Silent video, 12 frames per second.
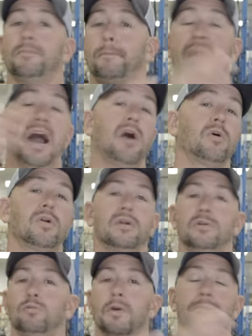power
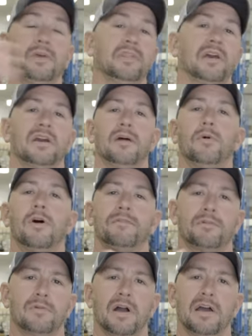and whipping that come off
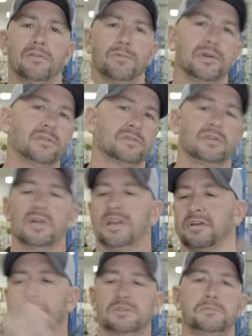the rod and reel. There's a lot
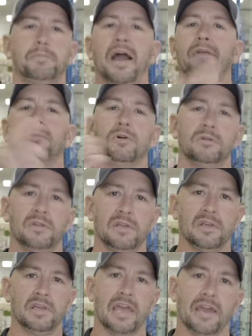of spiral.
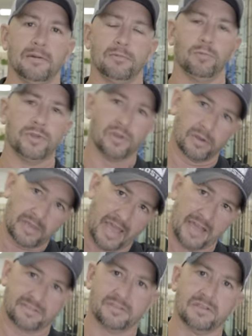And when you're
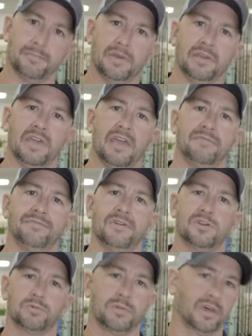casting the big game
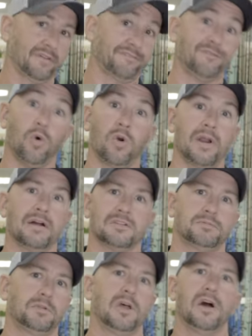fish with a four ounce
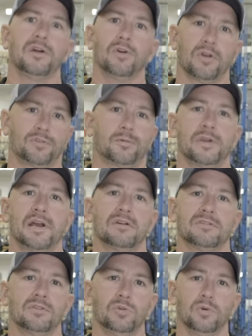plug or a three
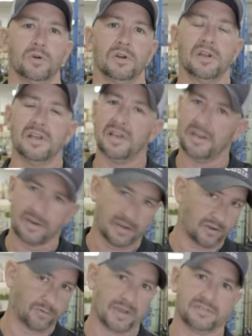ounce lure in an
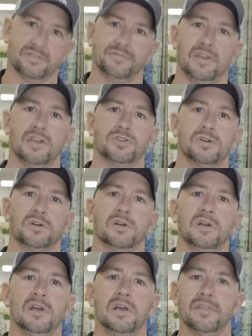aggressive nature,
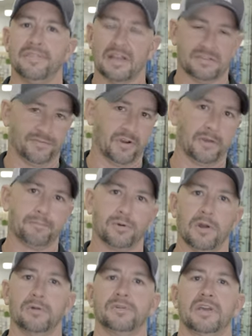that's very
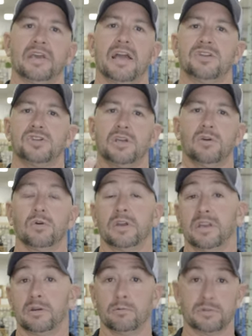prone to catching or
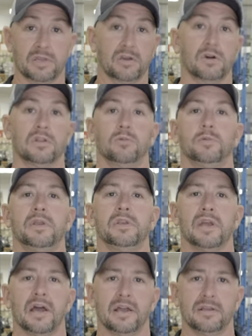getting what they call a wind
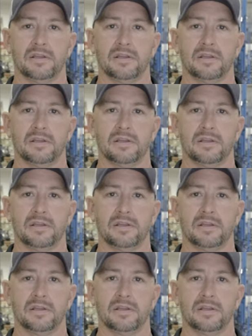knot.